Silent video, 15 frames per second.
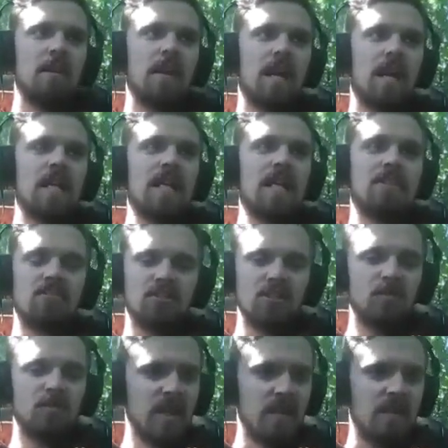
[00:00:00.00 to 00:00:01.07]
And it's
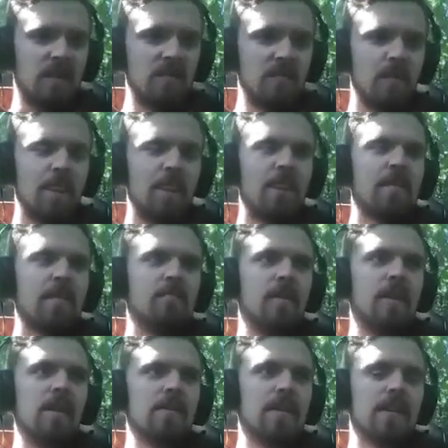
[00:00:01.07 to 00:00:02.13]
just beginning,
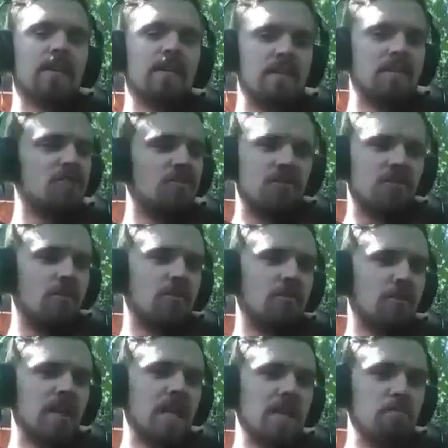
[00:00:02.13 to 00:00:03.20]
but that collision is only
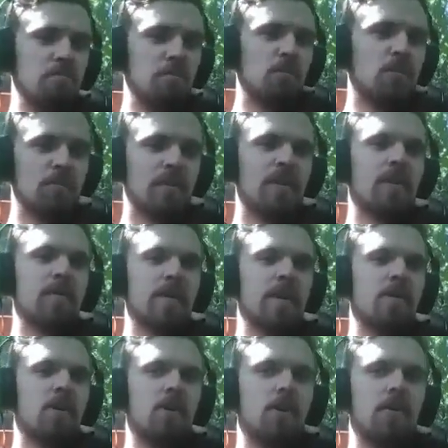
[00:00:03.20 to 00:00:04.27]
going to get more
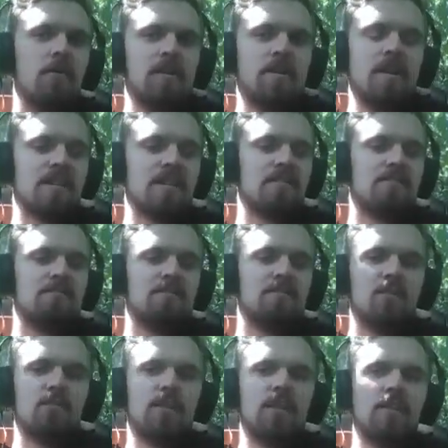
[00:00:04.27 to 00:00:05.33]
paramount over the next
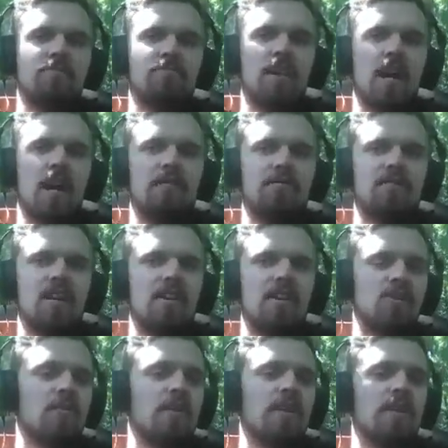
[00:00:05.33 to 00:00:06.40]
3, 5,
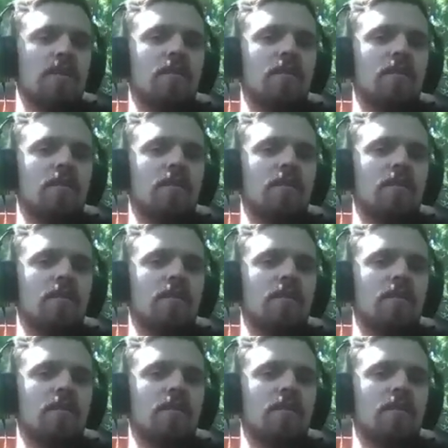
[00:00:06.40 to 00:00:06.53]
10, 20